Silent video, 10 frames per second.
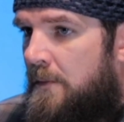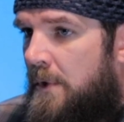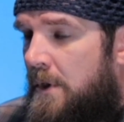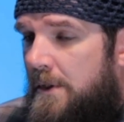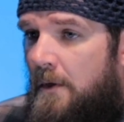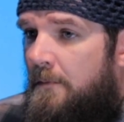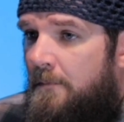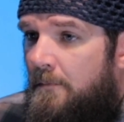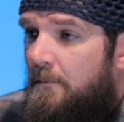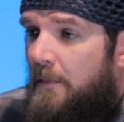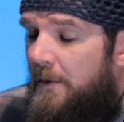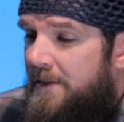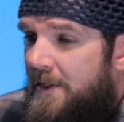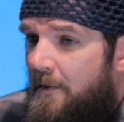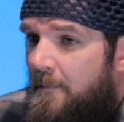So
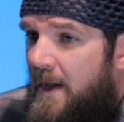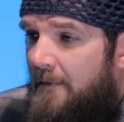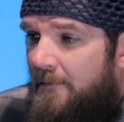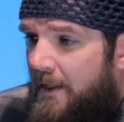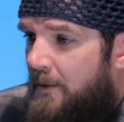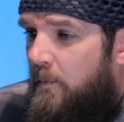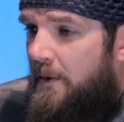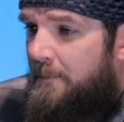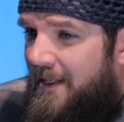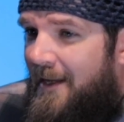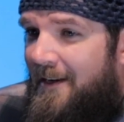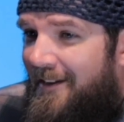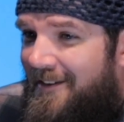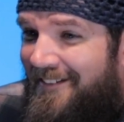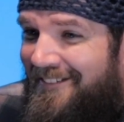most of them have like one mechanic